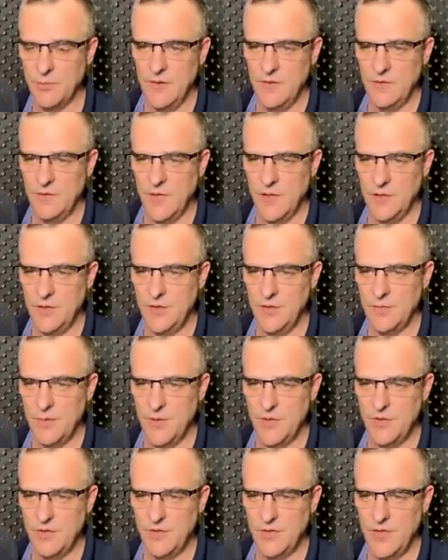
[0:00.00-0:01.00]
So I'll use my
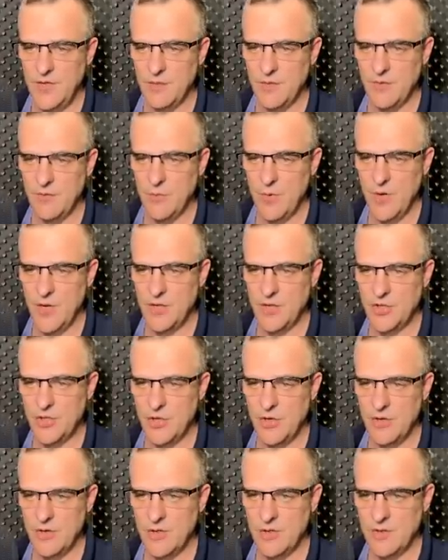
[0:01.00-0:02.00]
username of
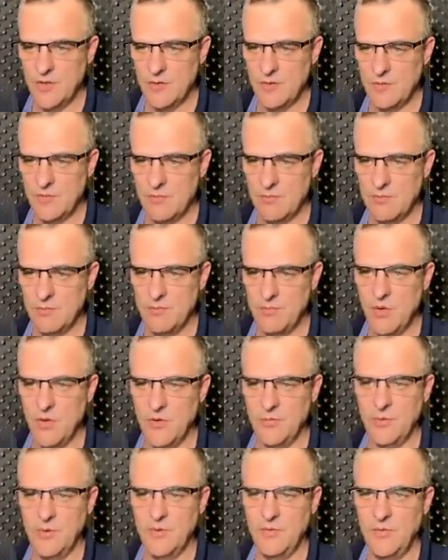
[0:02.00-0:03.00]
Wireshark,
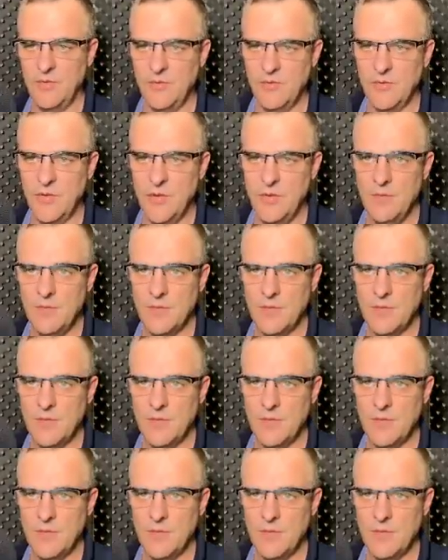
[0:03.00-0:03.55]
password of Cisco.